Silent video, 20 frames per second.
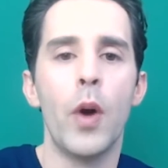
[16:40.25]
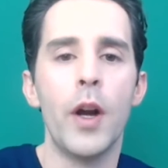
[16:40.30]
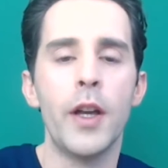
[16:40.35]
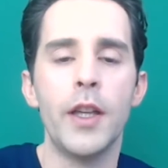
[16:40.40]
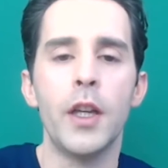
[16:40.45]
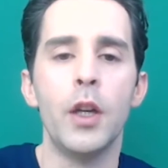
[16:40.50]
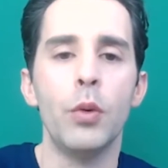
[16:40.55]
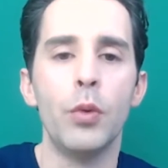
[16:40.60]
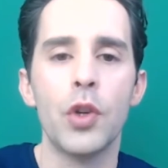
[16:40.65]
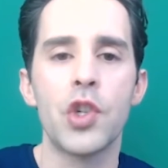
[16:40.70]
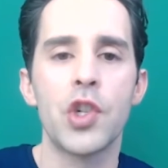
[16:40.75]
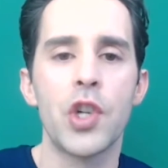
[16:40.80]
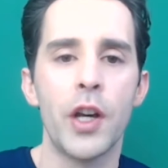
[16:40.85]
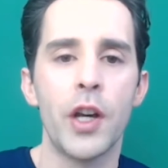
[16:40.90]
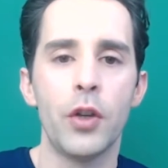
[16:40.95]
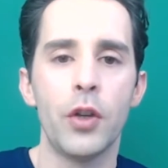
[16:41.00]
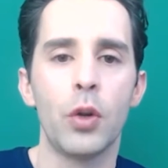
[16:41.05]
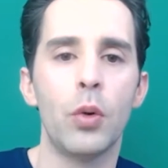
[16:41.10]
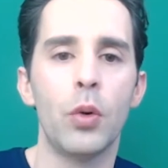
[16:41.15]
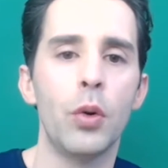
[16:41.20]
Why did you
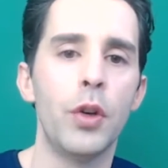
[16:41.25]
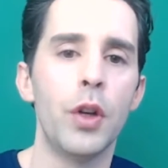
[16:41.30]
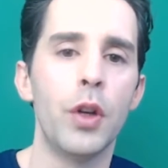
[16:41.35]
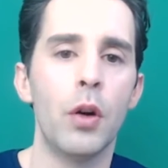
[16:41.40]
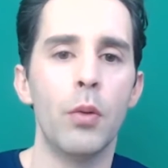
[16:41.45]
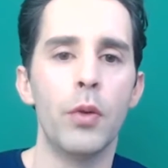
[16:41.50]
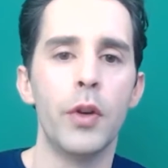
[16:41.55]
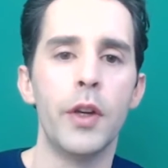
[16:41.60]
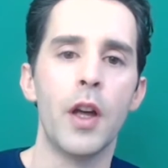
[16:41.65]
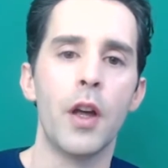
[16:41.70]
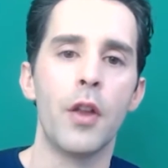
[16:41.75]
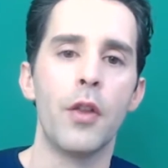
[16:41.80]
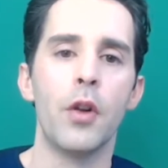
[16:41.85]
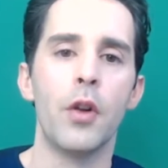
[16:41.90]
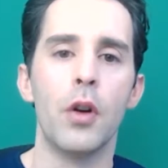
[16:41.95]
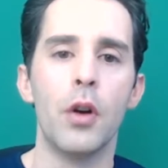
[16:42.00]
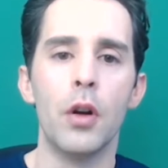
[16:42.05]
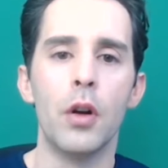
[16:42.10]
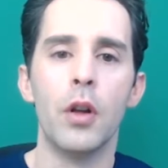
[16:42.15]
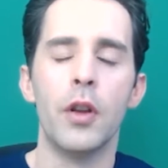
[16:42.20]
decide to go down the
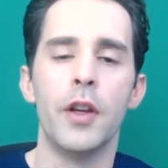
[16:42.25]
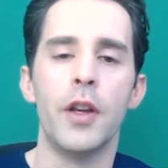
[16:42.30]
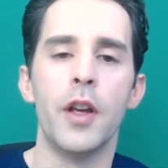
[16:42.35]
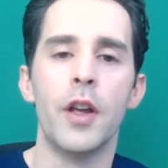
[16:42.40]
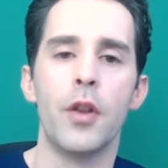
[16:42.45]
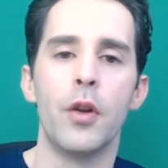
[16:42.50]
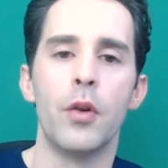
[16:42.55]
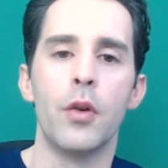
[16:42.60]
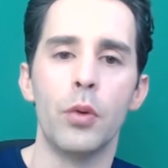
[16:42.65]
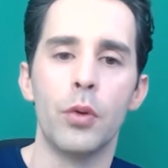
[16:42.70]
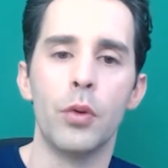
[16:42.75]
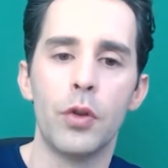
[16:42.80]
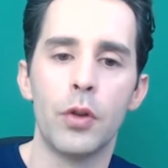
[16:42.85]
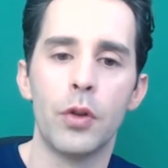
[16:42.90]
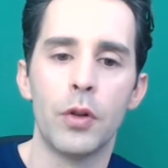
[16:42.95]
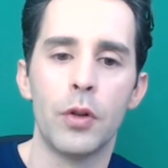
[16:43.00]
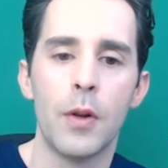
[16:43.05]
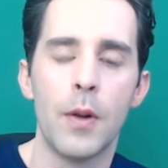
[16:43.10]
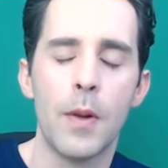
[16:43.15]
other route?